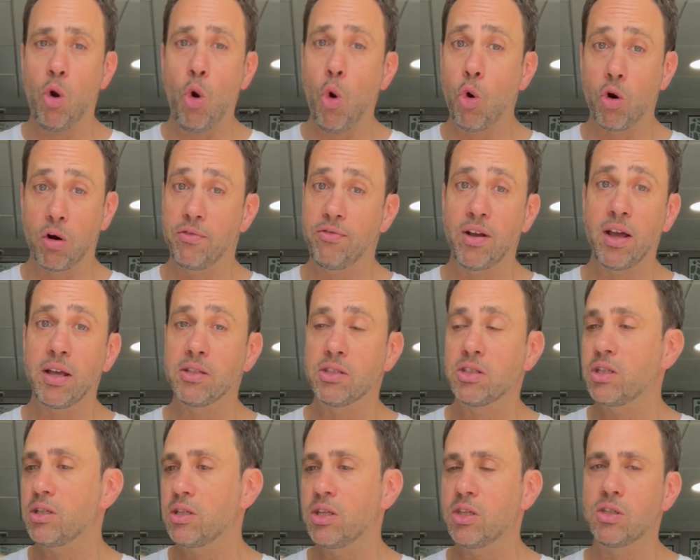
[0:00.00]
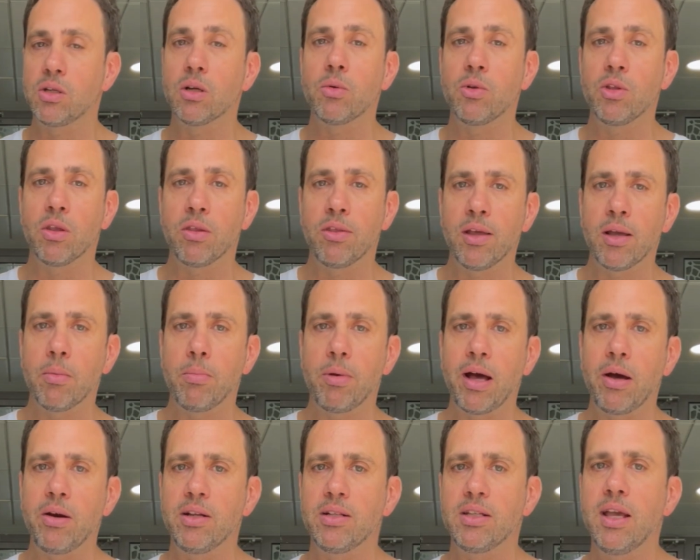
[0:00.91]
horrifying statistic when you think
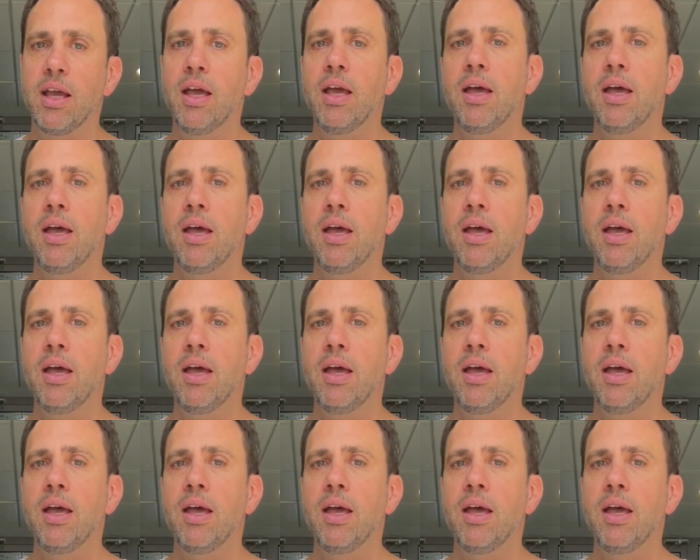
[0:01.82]
about it.